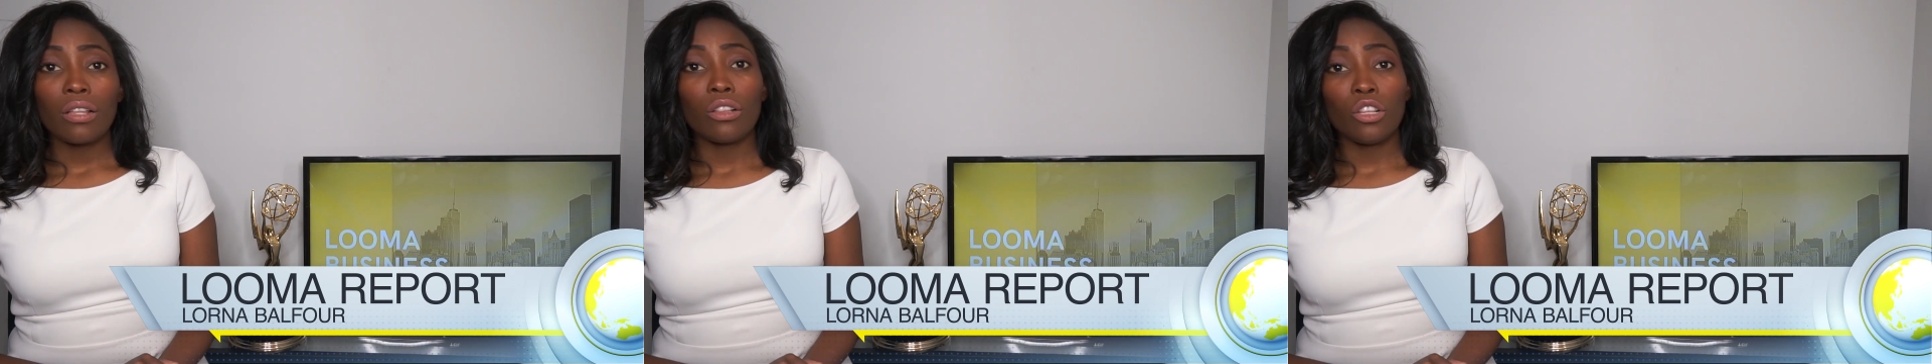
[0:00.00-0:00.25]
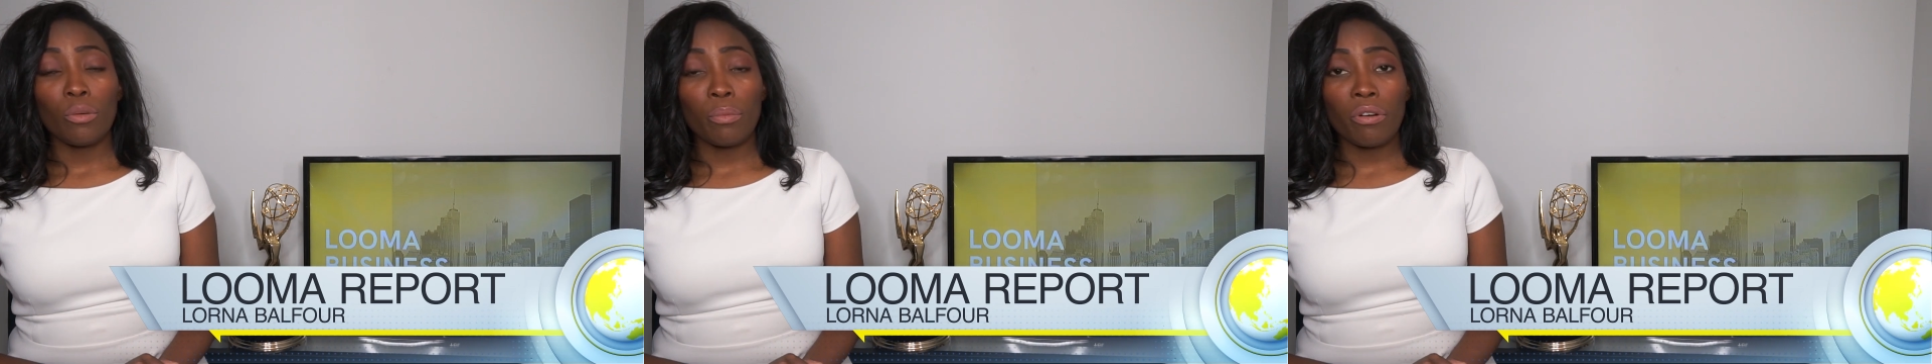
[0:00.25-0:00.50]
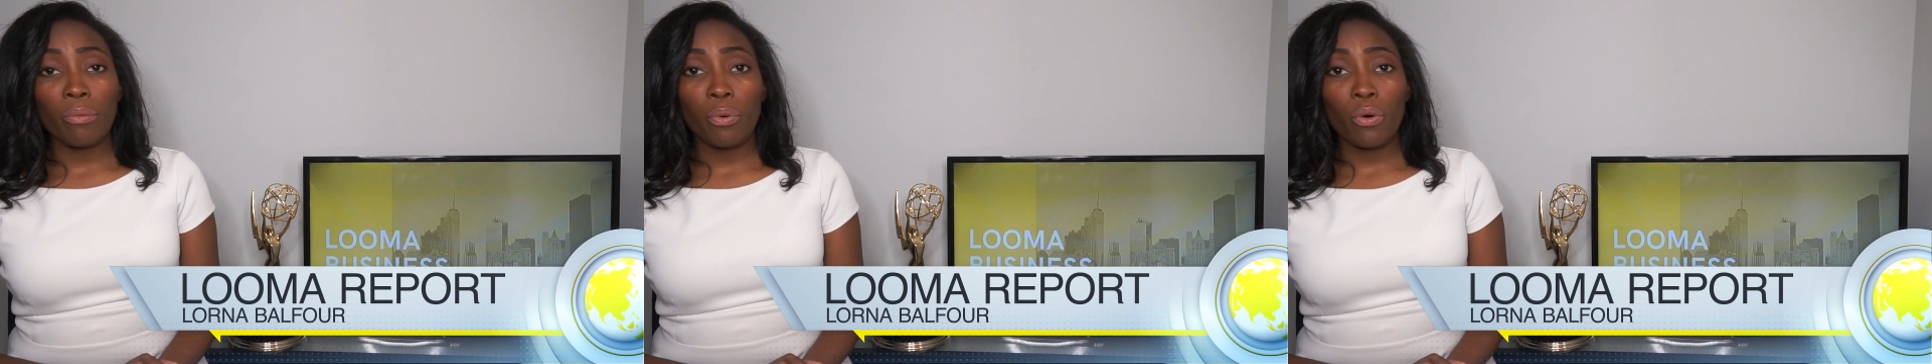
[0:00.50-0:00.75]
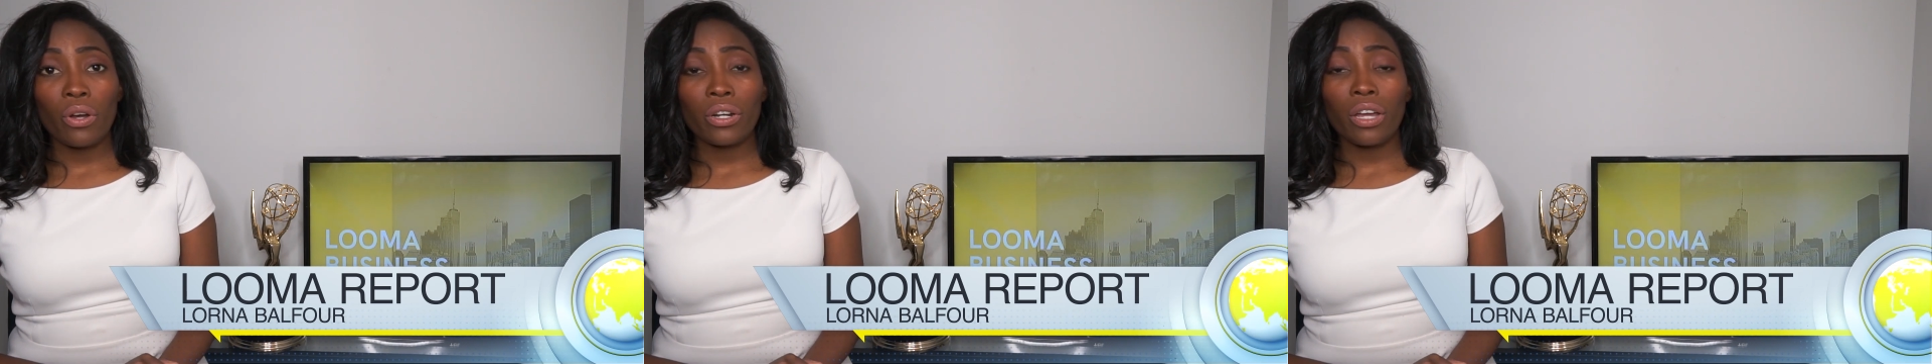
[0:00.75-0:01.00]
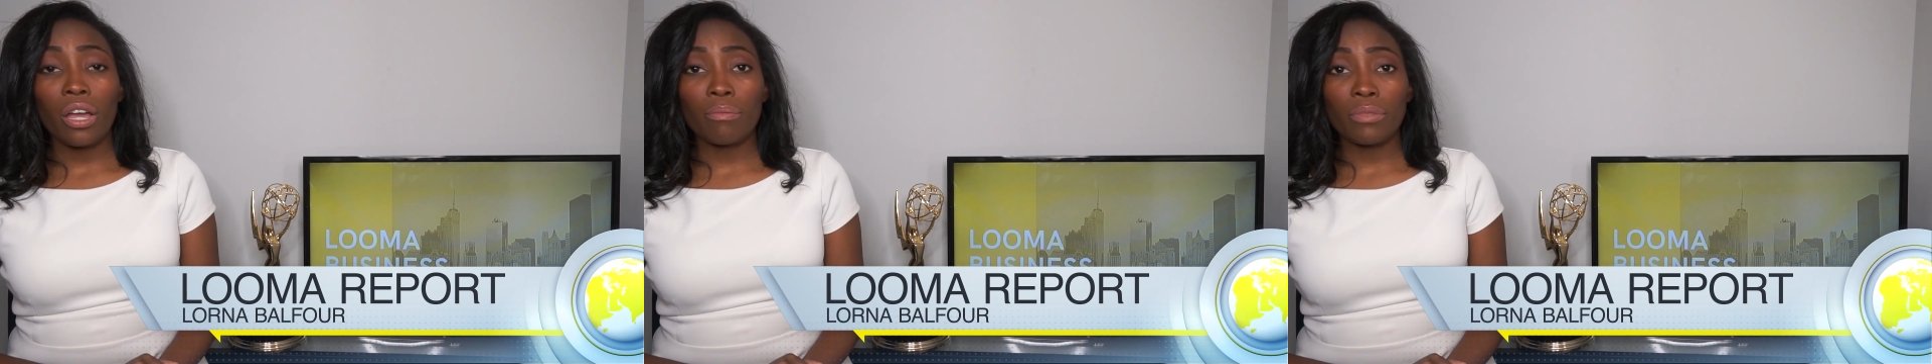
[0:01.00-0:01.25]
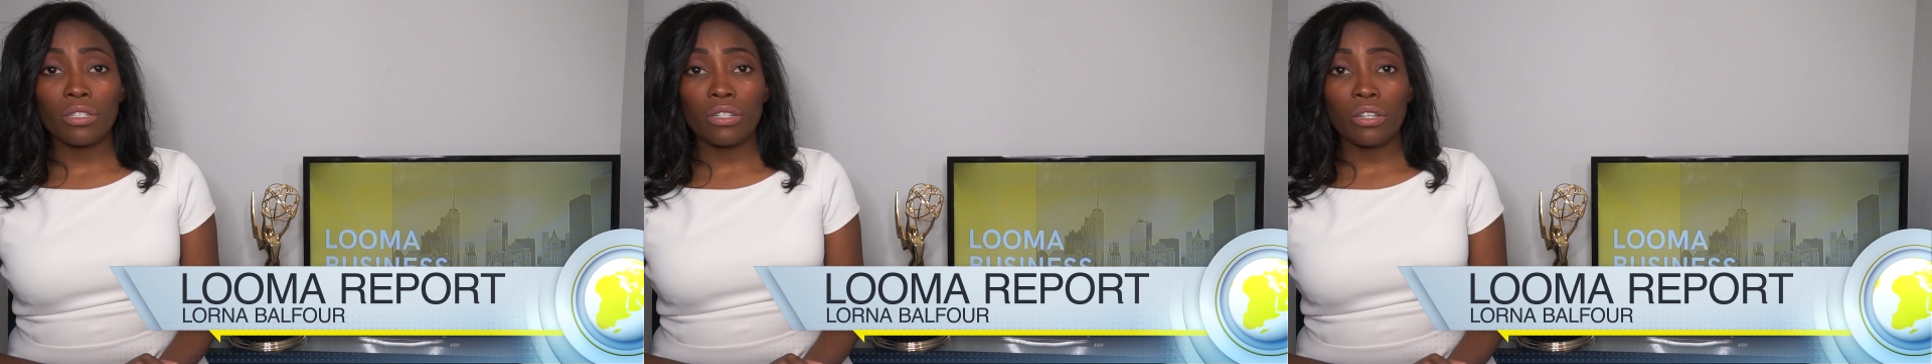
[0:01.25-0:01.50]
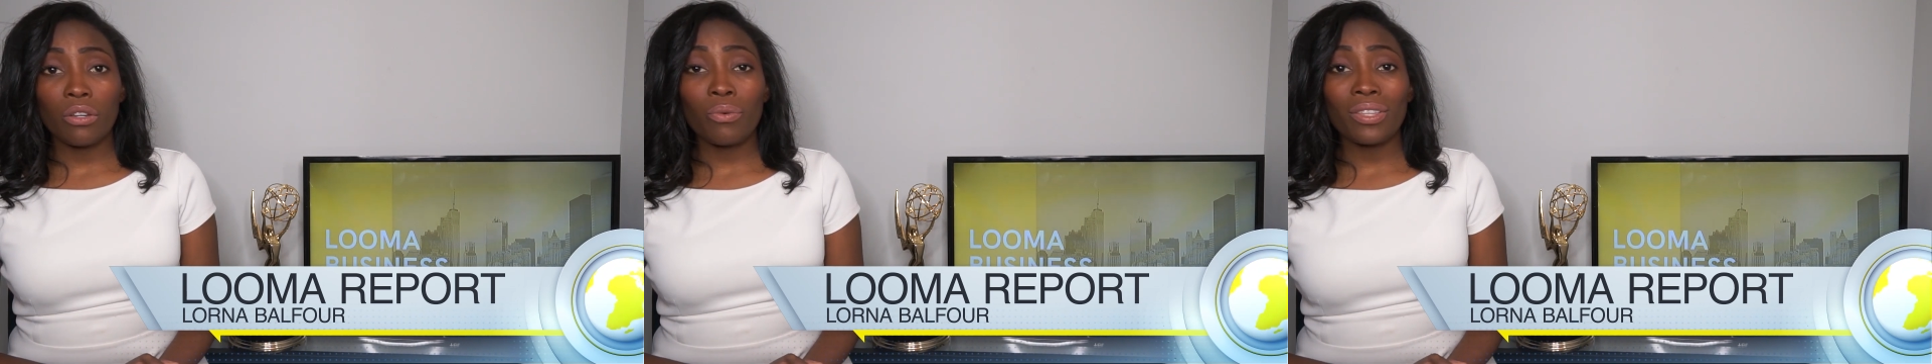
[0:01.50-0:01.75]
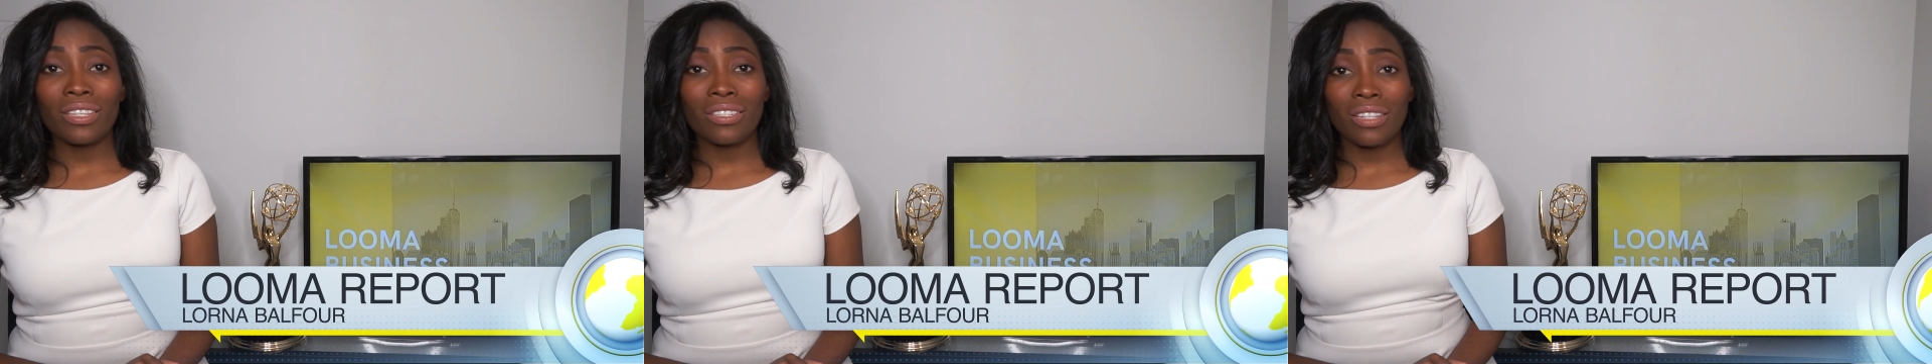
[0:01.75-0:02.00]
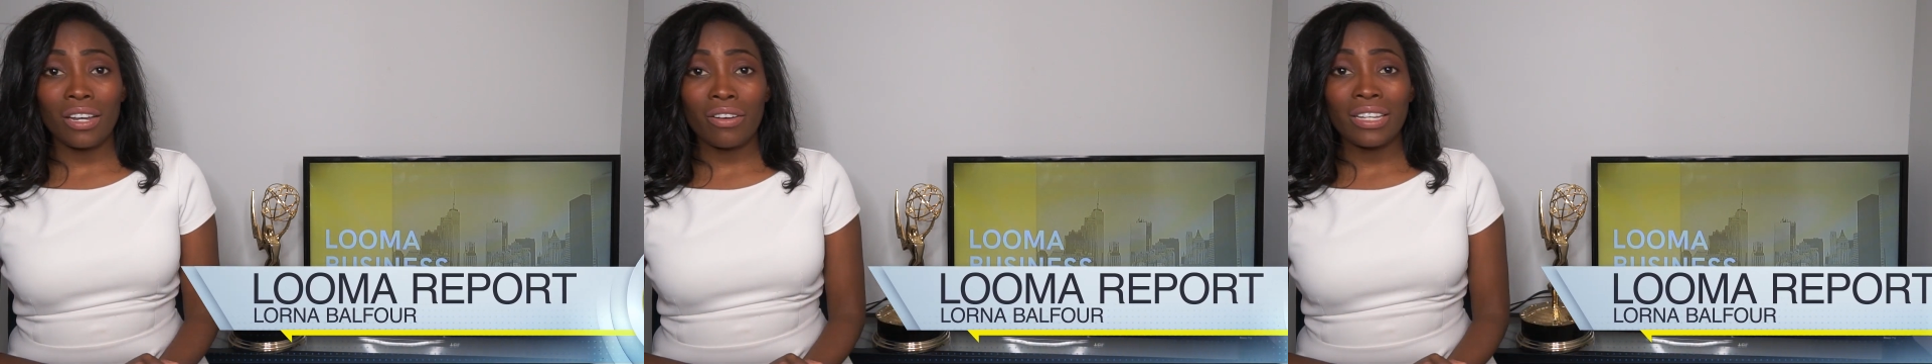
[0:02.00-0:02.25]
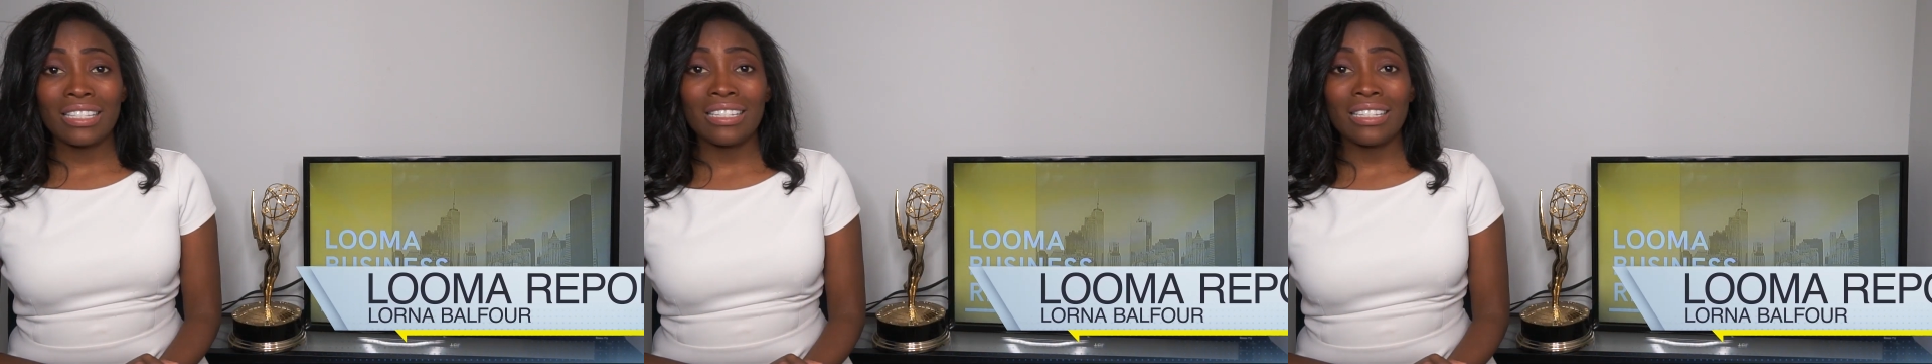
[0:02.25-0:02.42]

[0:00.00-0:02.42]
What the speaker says: Looma Report comes to you with a series